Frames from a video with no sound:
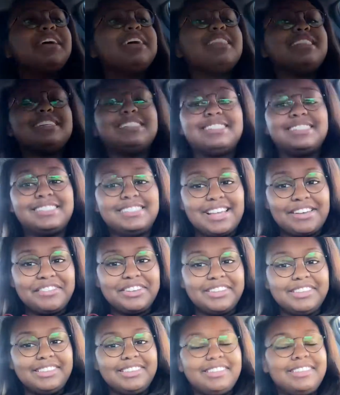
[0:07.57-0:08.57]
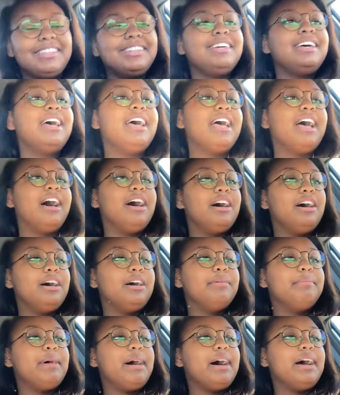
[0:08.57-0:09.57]
the 7th.
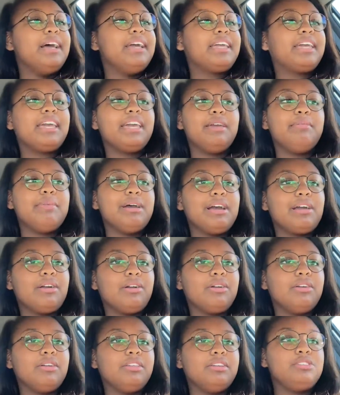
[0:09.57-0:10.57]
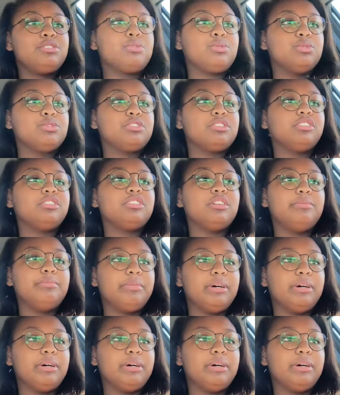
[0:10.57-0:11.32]
I came back early. School starts on